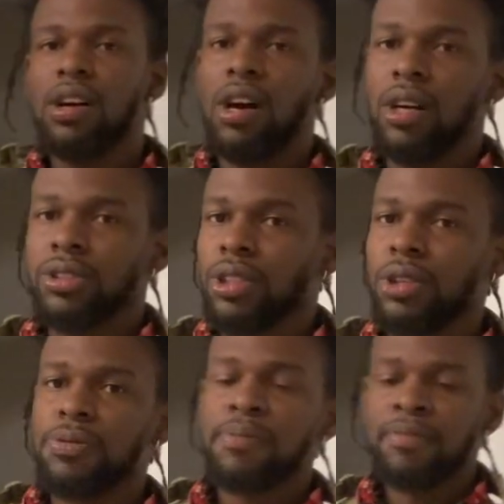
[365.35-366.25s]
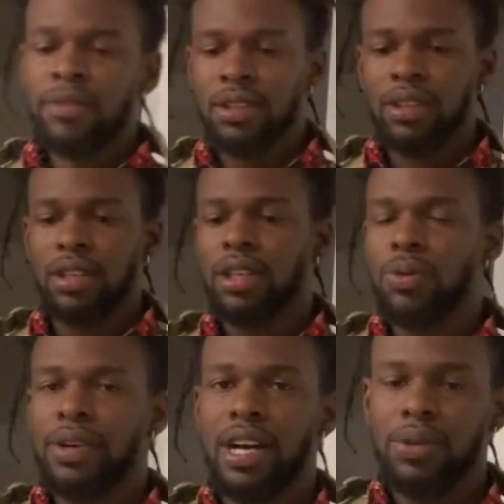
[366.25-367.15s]
Also,
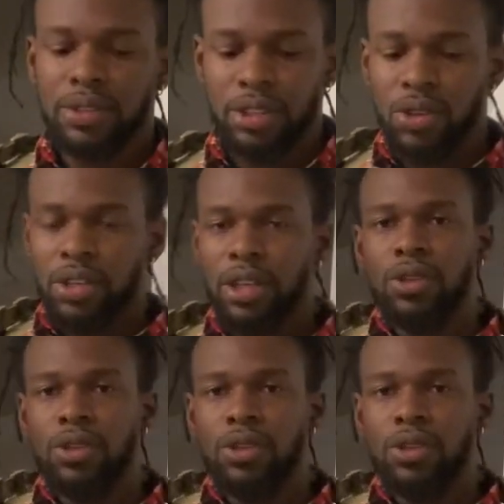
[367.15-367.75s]
when I was doing low